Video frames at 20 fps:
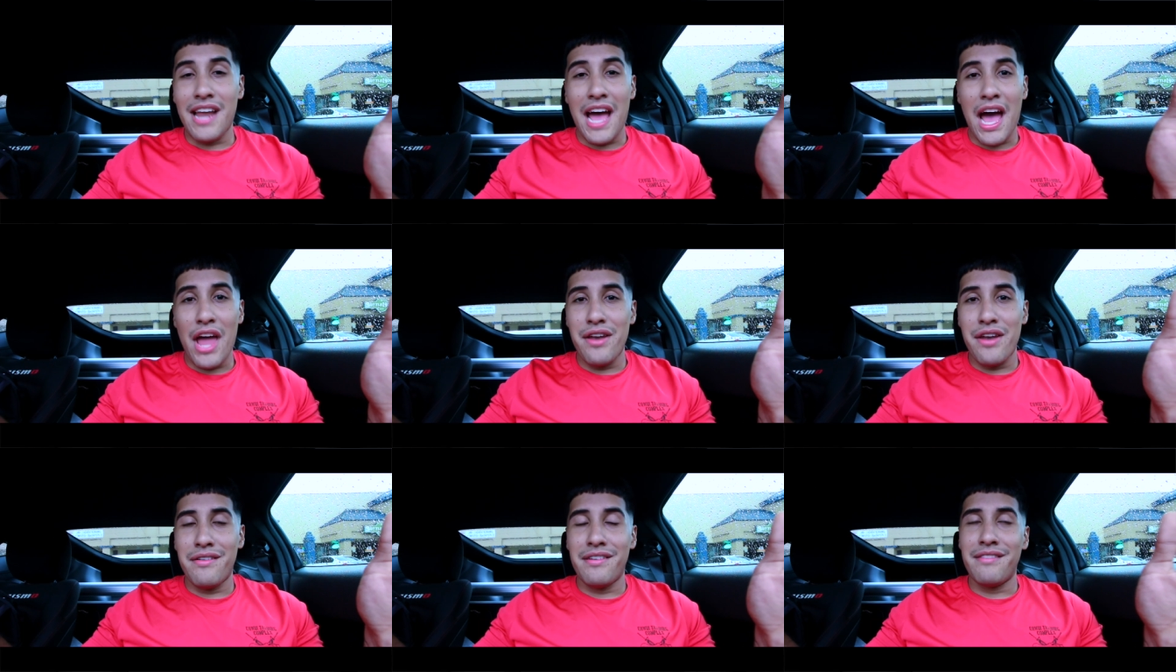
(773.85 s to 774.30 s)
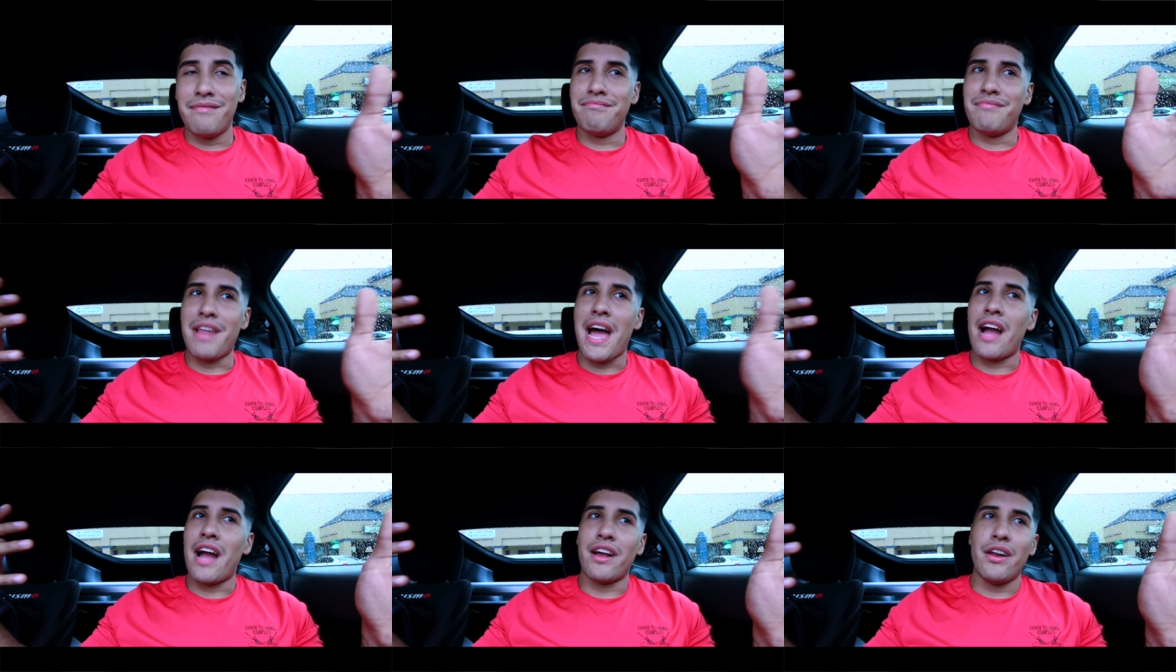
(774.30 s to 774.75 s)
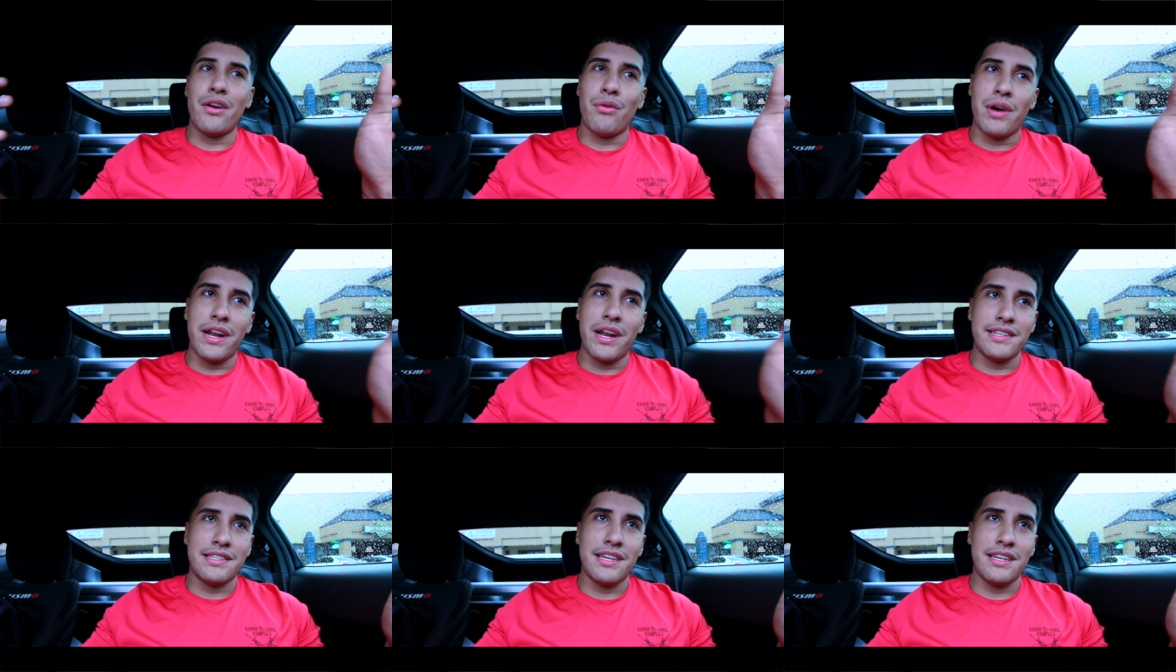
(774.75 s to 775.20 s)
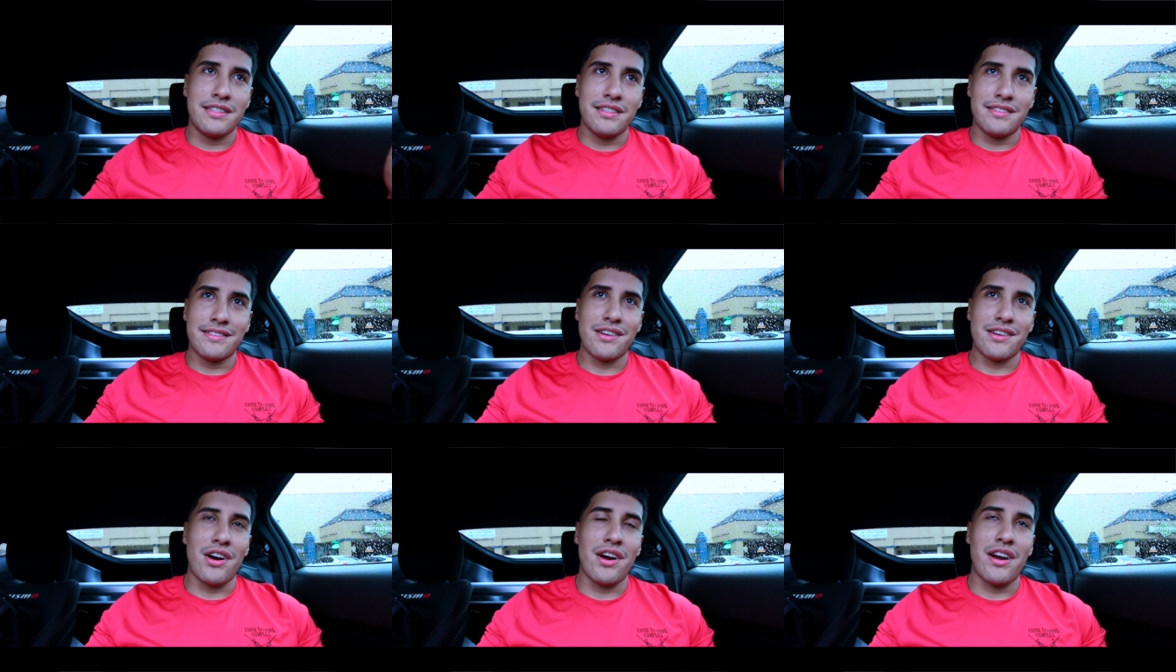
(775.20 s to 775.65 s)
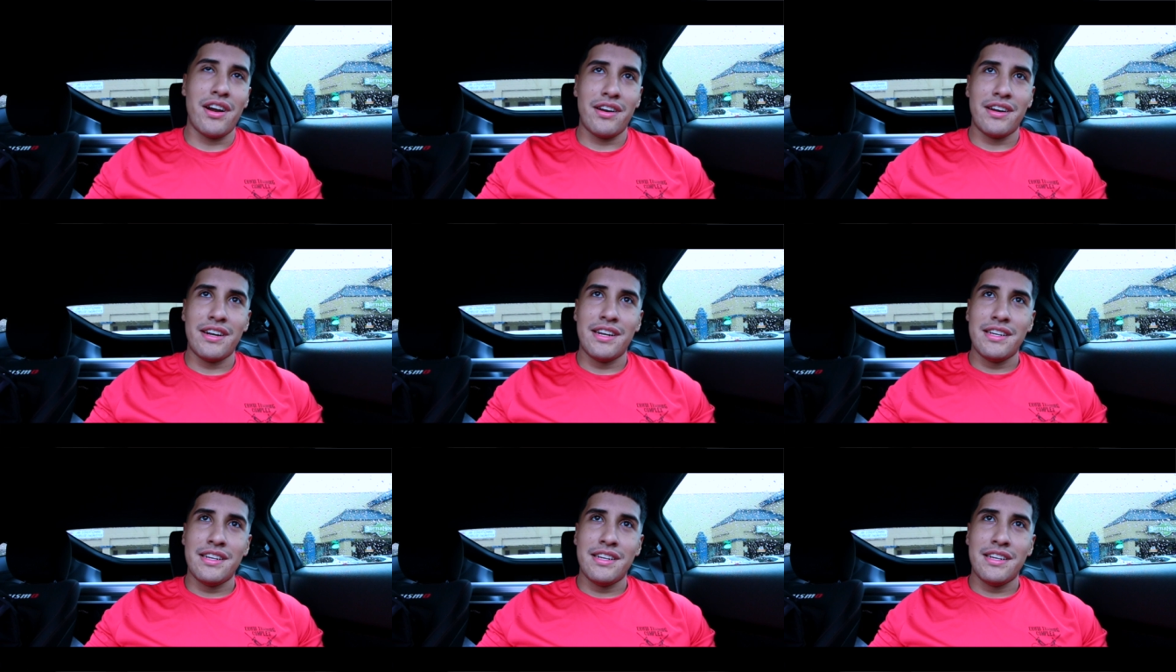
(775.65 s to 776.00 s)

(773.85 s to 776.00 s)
I'm not gonna want to take this car,